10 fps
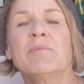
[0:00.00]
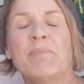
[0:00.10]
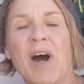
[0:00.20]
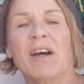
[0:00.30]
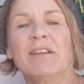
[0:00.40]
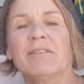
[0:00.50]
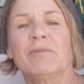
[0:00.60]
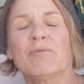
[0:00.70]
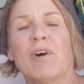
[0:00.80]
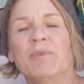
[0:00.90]
But
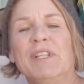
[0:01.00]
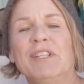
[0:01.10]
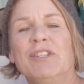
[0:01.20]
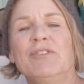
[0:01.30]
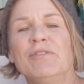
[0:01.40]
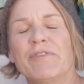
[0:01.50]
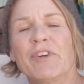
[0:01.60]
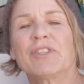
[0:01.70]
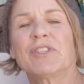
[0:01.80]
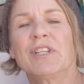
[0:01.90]
what we need to do
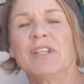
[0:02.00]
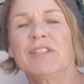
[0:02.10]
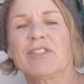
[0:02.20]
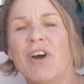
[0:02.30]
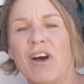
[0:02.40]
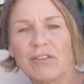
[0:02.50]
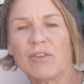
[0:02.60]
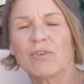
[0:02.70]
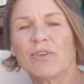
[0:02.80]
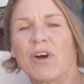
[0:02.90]
first is
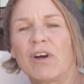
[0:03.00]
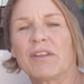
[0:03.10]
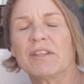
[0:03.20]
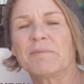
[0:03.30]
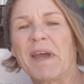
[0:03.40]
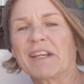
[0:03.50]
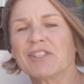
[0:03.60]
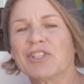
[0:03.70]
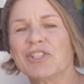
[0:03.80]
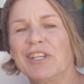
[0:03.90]
unload all these
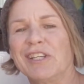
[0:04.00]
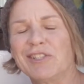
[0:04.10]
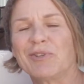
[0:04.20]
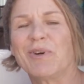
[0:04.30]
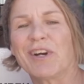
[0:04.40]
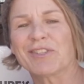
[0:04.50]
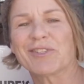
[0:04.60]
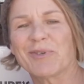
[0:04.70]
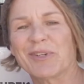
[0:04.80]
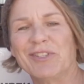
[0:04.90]
packages into our
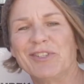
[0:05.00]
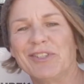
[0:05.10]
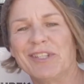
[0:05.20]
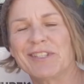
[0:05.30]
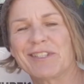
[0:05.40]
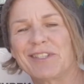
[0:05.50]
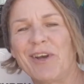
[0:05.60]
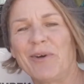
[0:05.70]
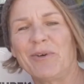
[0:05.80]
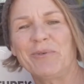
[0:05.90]
storage unit.
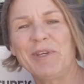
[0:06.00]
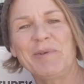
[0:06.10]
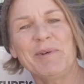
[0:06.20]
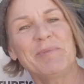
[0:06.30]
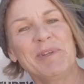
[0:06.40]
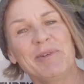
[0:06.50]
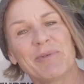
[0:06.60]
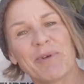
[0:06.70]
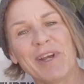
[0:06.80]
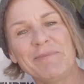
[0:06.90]
So we will be
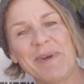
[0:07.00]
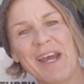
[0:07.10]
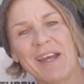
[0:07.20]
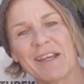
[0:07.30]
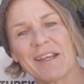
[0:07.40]
right back.